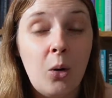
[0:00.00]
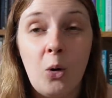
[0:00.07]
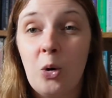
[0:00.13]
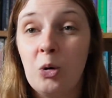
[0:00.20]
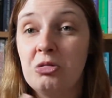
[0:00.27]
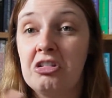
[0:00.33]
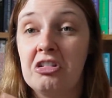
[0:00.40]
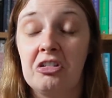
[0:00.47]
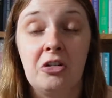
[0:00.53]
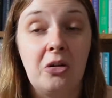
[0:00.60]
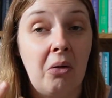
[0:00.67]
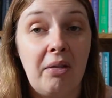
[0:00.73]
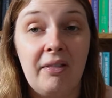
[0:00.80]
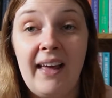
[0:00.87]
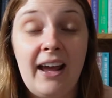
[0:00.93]
or just
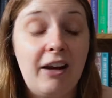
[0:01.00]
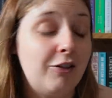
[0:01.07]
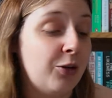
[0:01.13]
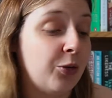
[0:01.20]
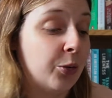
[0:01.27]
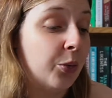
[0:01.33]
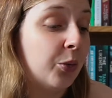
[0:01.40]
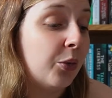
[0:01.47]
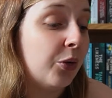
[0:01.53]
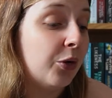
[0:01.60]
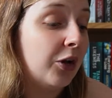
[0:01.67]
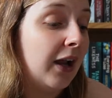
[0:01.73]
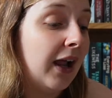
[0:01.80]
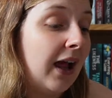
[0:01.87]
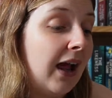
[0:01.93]
not there at
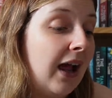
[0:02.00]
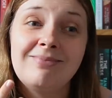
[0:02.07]
all.